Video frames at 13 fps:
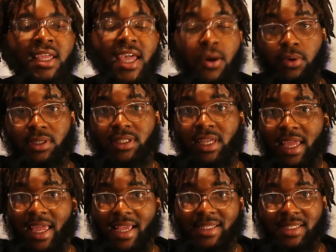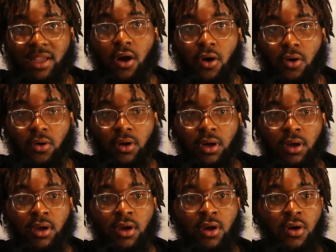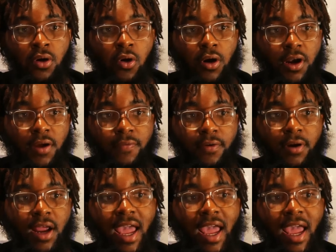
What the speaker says: it was his song or whatever.